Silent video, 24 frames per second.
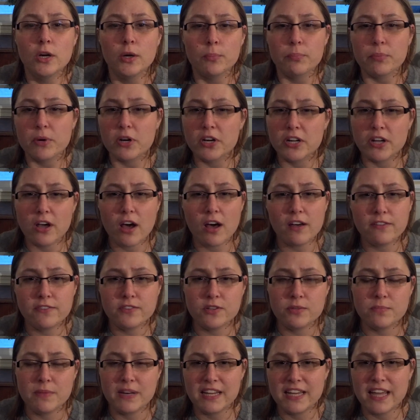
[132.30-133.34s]
burning off
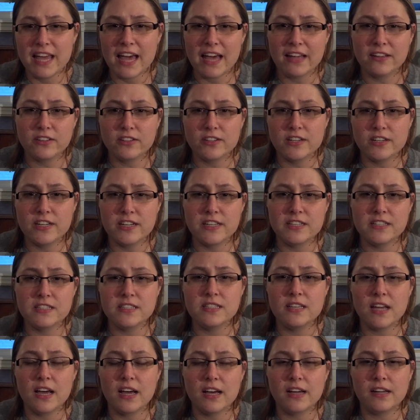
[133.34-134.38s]
too many calories,
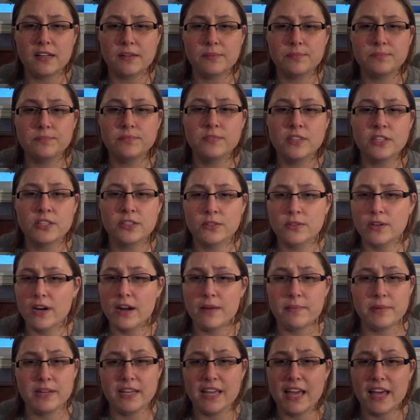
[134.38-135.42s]
or how
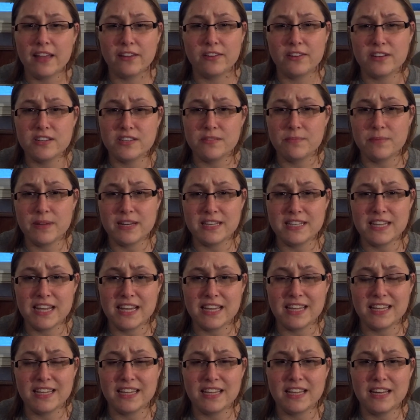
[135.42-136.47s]
many calories you've been
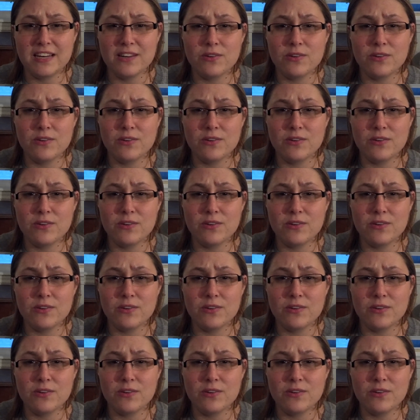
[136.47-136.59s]
taking in.